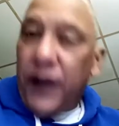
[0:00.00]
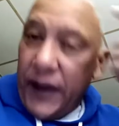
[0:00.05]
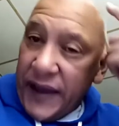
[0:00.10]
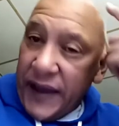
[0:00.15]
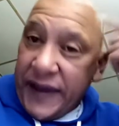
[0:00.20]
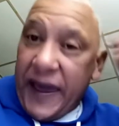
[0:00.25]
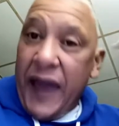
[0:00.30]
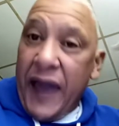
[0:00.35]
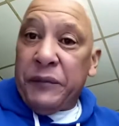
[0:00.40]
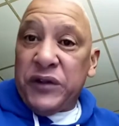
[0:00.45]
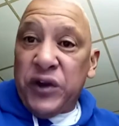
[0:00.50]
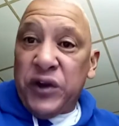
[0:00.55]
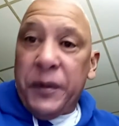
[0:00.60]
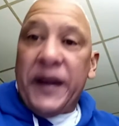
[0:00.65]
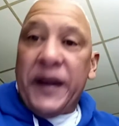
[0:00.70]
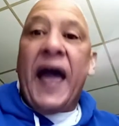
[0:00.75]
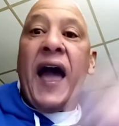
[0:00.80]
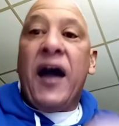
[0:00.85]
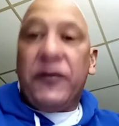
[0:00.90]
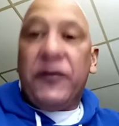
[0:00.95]
He came a little bit
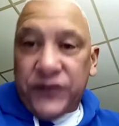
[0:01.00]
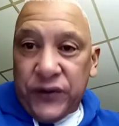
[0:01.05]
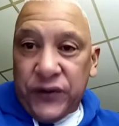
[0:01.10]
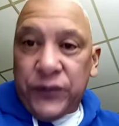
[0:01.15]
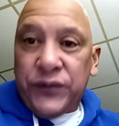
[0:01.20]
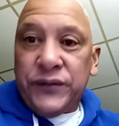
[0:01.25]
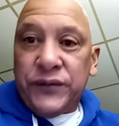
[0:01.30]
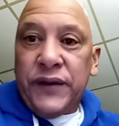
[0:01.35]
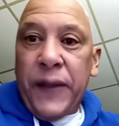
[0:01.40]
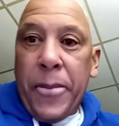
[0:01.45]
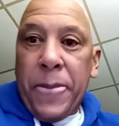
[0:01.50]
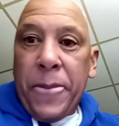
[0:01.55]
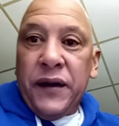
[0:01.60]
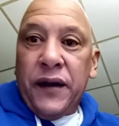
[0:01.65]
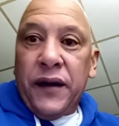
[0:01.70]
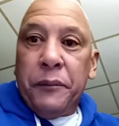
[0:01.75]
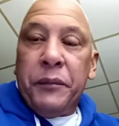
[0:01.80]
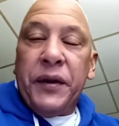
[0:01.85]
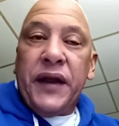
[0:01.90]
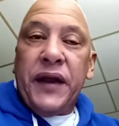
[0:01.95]
after,
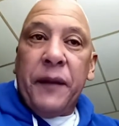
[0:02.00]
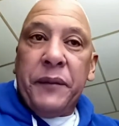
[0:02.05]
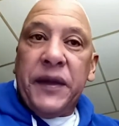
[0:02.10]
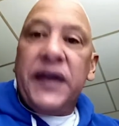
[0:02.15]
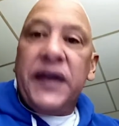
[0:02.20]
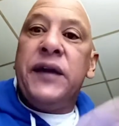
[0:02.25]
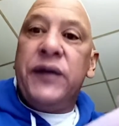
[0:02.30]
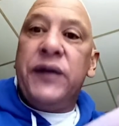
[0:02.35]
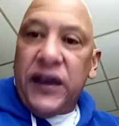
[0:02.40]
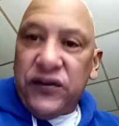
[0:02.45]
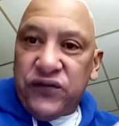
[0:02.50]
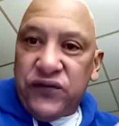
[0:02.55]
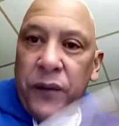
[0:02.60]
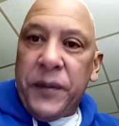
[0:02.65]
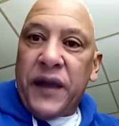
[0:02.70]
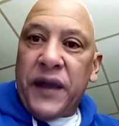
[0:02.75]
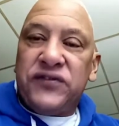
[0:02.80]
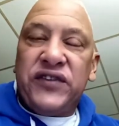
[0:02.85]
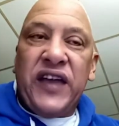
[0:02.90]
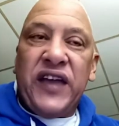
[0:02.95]
but I mean, he's from
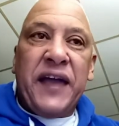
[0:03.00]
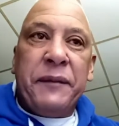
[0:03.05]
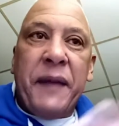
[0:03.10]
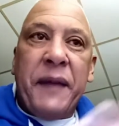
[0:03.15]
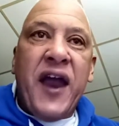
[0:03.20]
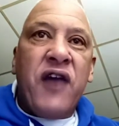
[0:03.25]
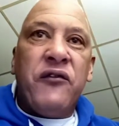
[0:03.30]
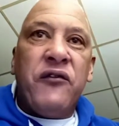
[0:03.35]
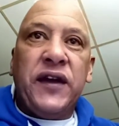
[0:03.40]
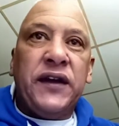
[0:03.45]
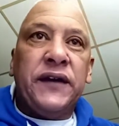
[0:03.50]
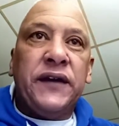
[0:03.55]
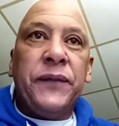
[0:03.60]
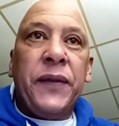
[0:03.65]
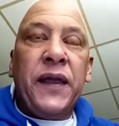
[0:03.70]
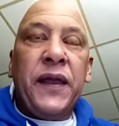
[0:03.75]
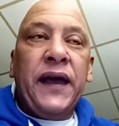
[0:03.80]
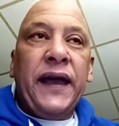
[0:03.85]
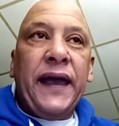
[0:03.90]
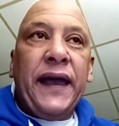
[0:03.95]
that same area.
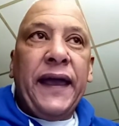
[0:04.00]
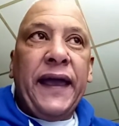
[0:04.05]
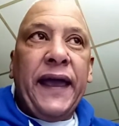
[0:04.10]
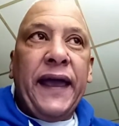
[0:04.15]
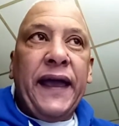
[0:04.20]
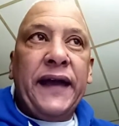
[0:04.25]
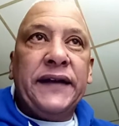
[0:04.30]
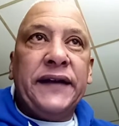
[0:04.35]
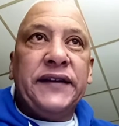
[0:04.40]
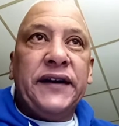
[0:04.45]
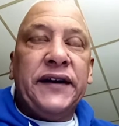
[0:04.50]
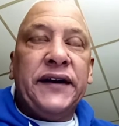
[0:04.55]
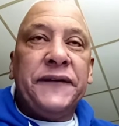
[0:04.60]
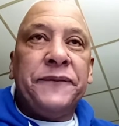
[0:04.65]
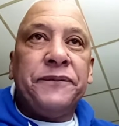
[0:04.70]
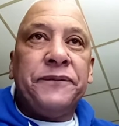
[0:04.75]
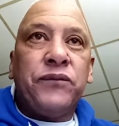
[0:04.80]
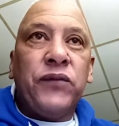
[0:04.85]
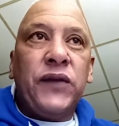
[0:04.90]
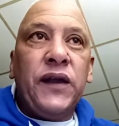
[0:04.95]
And
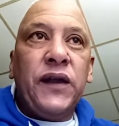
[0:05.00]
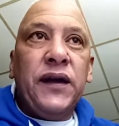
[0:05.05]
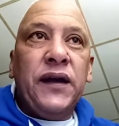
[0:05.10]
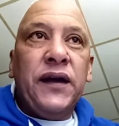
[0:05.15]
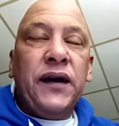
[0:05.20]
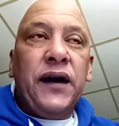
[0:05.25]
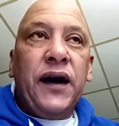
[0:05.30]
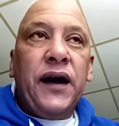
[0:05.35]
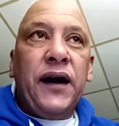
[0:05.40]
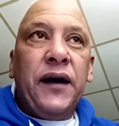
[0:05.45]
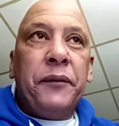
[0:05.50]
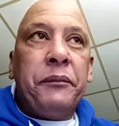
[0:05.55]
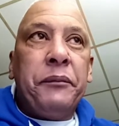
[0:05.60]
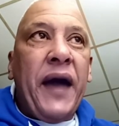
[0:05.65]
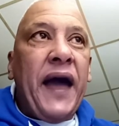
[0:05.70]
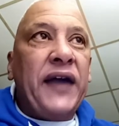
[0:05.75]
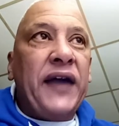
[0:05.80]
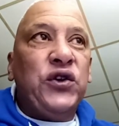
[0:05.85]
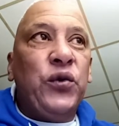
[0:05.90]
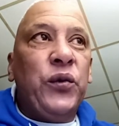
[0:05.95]

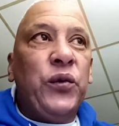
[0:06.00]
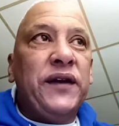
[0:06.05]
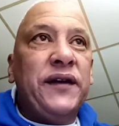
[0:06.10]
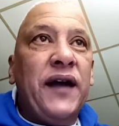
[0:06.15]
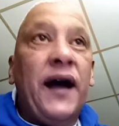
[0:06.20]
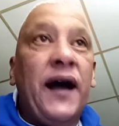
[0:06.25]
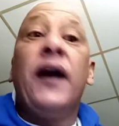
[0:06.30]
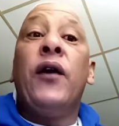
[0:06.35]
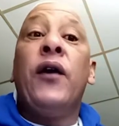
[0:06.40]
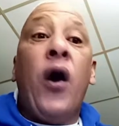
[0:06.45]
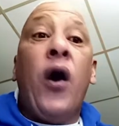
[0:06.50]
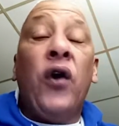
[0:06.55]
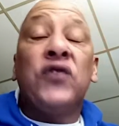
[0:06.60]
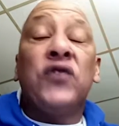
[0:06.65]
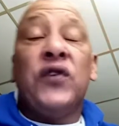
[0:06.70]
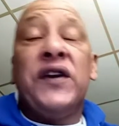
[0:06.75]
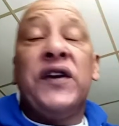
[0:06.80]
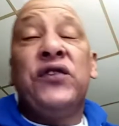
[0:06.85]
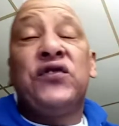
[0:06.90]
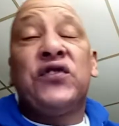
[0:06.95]
Pat Ewing, also,
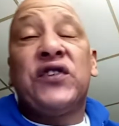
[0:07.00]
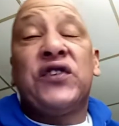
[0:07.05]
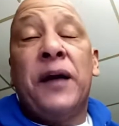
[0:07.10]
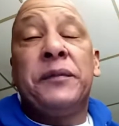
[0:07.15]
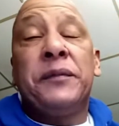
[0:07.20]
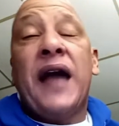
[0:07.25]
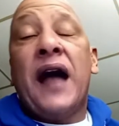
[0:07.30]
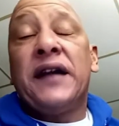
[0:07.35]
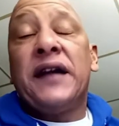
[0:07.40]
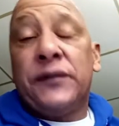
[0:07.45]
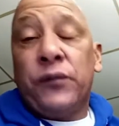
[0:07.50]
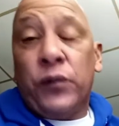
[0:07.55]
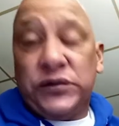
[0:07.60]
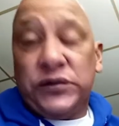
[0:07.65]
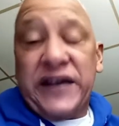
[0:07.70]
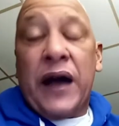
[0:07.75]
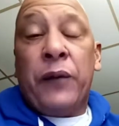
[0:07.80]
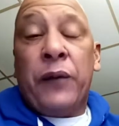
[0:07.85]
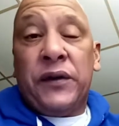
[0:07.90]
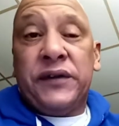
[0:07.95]
he used to come down,
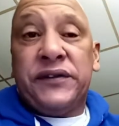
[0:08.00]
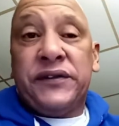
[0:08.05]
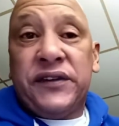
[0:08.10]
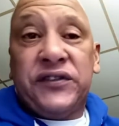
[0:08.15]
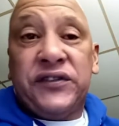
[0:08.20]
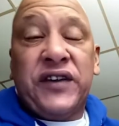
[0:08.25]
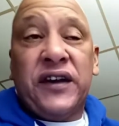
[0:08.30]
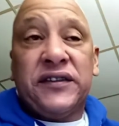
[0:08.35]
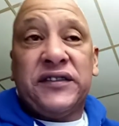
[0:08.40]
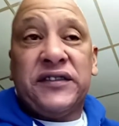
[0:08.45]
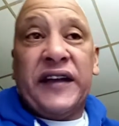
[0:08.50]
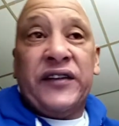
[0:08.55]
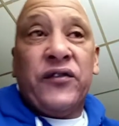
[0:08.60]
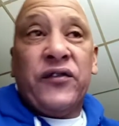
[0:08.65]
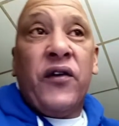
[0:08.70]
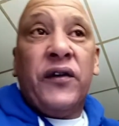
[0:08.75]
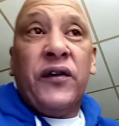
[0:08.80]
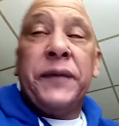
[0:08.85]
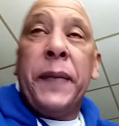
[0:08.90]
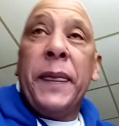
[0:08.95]
I'll discuss later
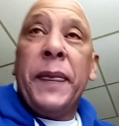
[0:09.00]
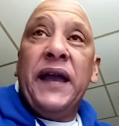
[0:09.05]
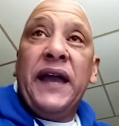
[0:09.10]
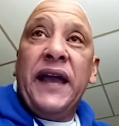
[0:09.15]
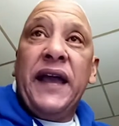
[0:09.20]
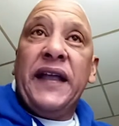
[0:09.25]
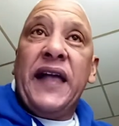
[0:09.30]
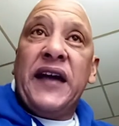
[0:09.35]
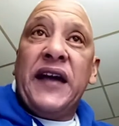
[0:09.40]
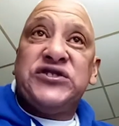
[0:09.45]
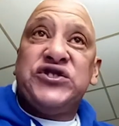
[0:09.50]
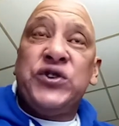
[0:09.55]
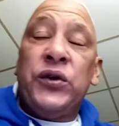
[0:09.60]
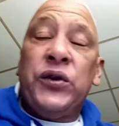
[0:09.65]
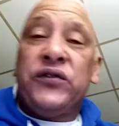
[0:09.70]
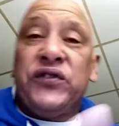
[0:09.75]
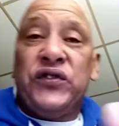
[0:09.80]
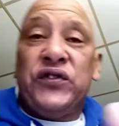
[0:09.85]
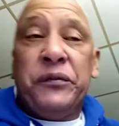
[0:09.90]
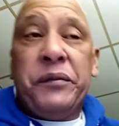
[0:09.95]
on, in our
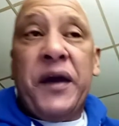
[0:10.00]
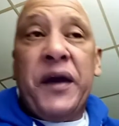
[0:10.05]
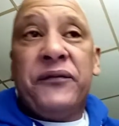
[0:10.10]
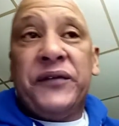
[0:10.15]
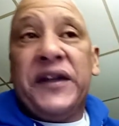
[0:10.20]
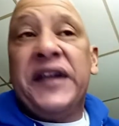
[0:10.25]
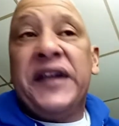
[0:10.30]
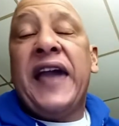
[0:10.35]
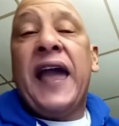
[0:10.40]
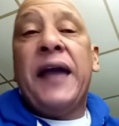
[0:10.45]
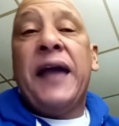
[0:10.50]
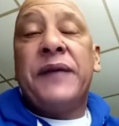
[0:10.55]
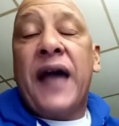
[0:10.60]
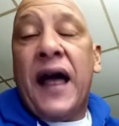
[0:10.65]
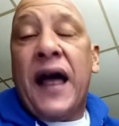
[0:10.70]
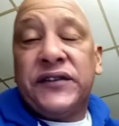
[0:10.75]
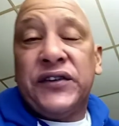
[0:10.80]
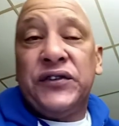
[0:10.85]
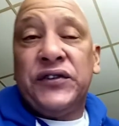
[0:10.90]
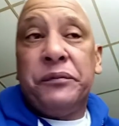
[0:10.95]
shootouts in the Bedford. He came
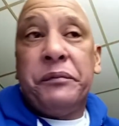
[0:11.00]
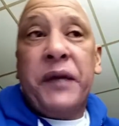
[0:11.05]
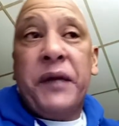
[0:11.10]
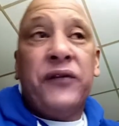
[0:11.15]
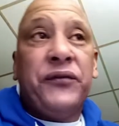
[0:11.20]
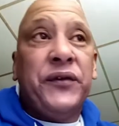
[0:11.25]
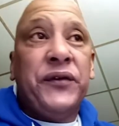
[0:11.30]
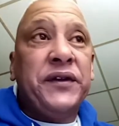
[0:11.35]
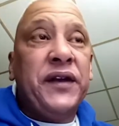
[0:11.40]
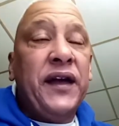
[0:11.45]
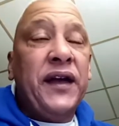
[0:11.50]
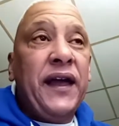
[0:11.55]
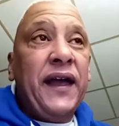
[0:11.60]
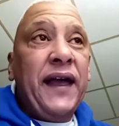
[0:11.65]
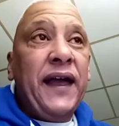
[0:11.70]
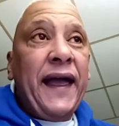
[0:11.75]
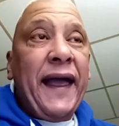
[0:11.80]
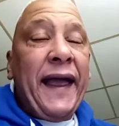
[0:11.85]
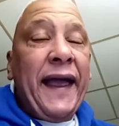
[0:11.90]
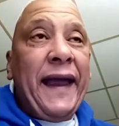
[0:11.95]
down to the Bedford
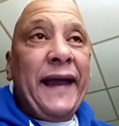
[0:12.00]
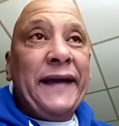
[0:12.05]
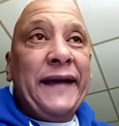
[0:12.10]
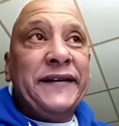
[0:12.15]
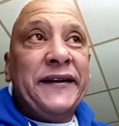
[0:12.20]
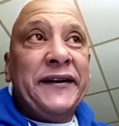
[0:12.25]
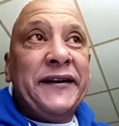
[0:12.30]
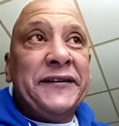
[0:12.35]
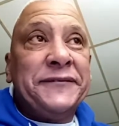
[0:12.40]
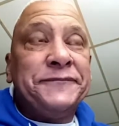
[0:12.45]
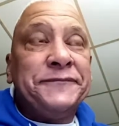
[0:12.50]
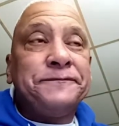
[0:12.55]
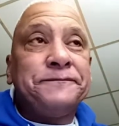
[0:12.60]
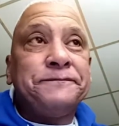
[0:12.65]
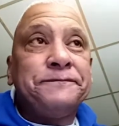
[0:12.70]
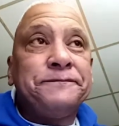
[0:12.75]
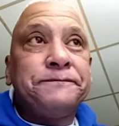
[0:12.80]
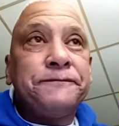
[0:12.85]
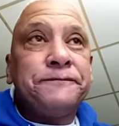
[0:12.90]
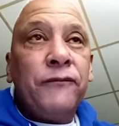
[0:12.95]
and
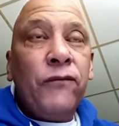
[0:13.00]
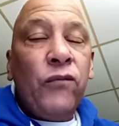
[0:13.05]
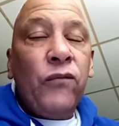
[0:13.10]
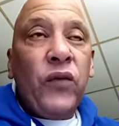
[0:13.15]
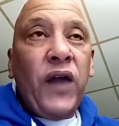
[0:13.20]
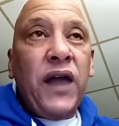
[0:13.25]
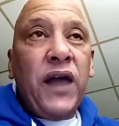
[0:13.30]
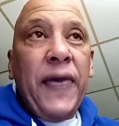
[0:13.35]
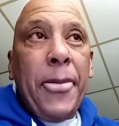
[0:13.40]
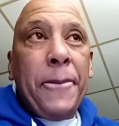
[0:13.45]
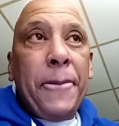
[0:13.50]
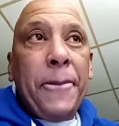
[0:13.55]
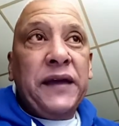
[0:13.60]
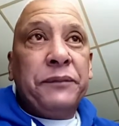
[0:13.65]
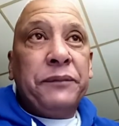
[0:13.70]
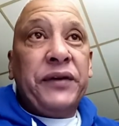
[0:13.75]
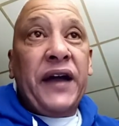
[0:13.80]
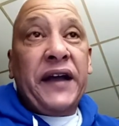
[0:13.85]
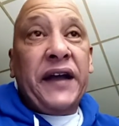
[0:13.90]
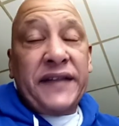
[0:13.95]

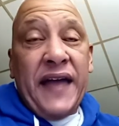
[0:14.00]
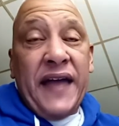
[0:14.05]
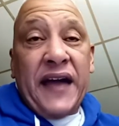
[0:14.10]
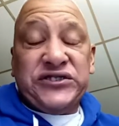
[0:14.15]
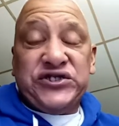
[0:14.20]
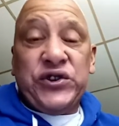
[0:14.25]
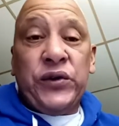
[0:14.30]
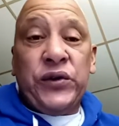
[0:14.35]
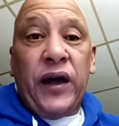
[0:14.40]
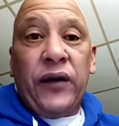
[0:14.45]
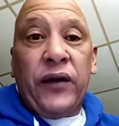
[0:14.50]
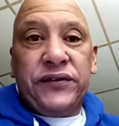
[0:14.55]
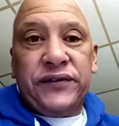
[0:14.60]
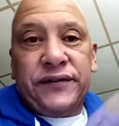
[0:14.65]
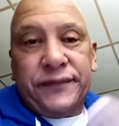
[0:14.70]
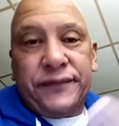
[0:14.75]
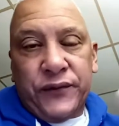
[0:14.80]
played in our shootouts. Of